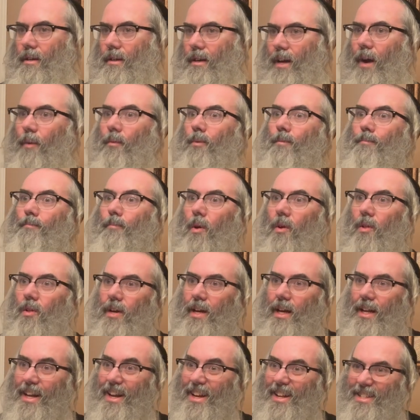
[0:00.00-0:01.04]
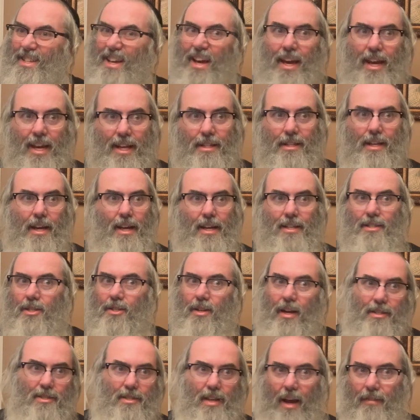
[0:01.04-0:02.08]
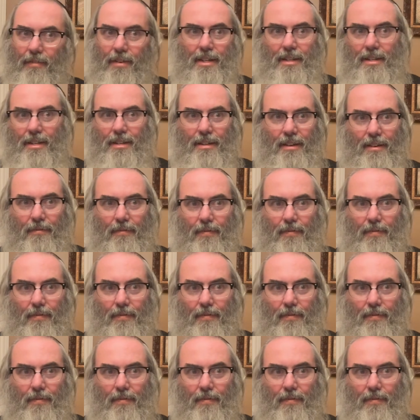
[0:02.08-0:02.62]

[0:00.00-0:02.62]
and we're pulling it. And it's 8 days. It's not 7.